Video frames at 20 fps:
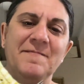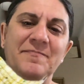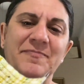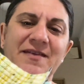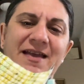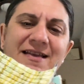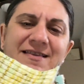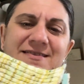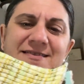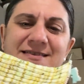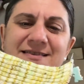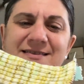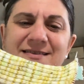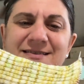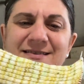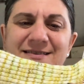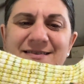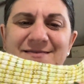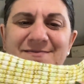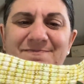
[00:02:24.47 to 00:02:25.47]

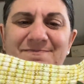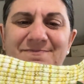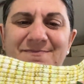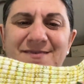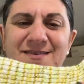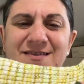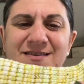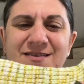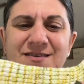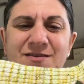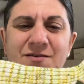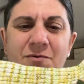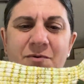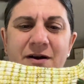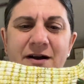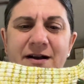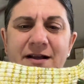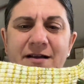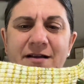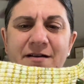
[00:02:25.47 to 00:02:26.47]
It's
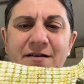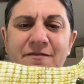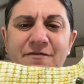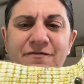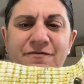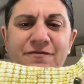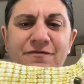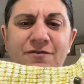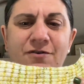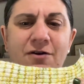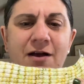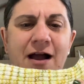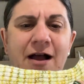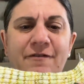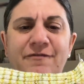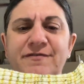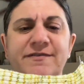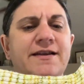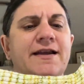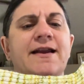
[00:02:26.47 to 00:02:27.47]
sort of
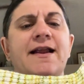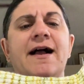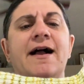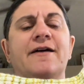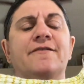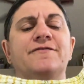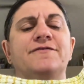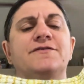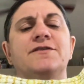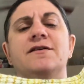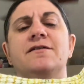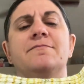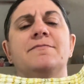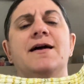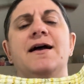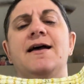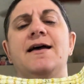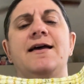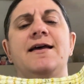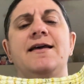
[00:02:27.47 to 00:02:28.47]
crafted after
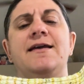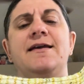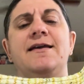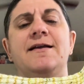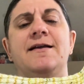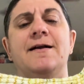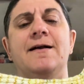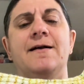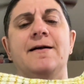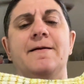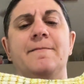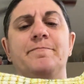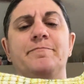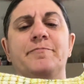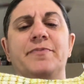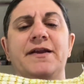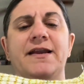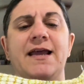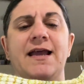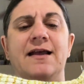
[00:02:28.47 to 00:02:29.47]
my
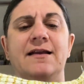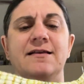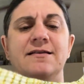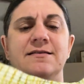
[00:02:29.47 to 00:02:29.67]
banana